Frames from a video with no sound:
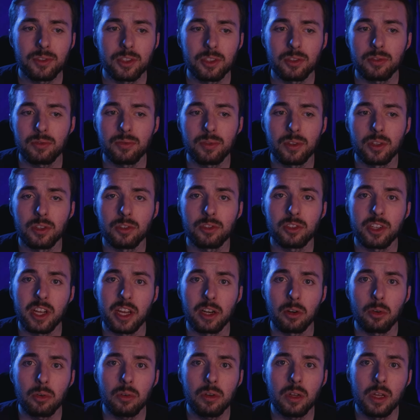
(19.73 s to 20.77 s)
just for this
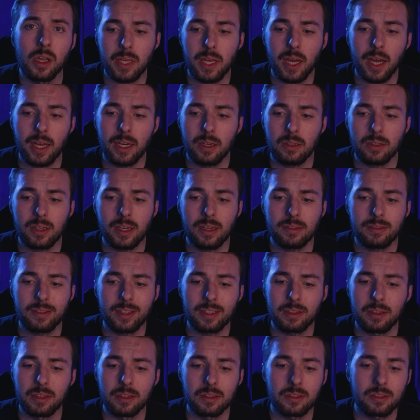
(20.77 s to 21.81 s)
channel. But yeah, I don't have
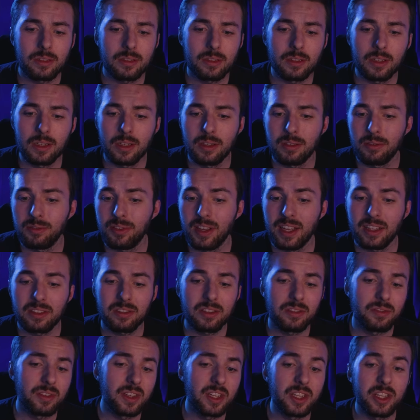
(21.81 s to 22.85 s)
like this
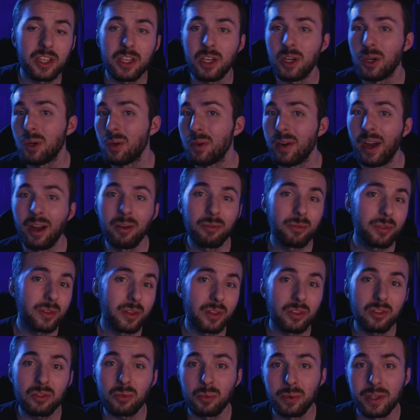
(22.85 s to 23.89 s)
fancy video out for
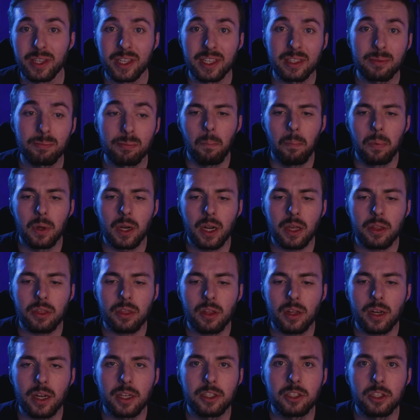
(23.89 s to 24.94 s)
this week, but I
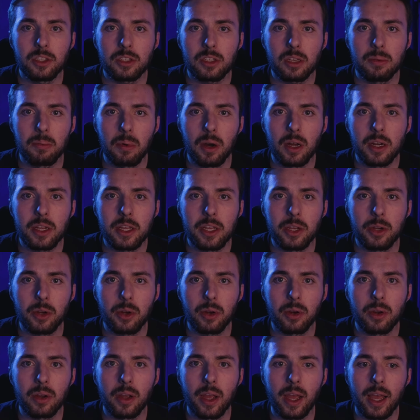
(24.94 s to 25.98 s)
thought I'd just come on
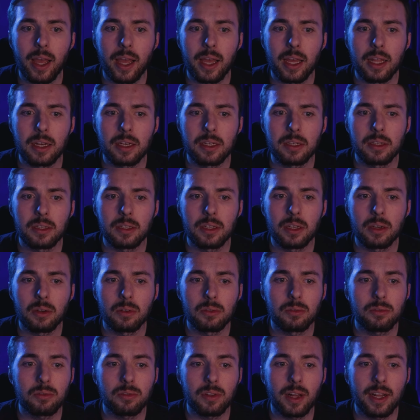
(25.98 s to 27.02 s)
here and
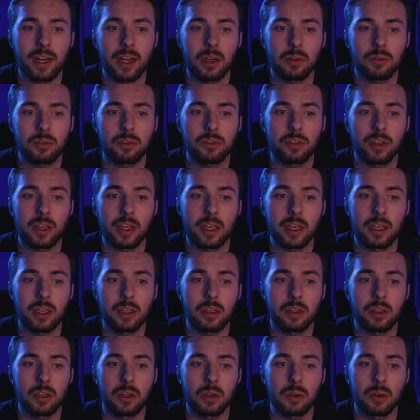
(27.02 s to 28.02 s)
flat out say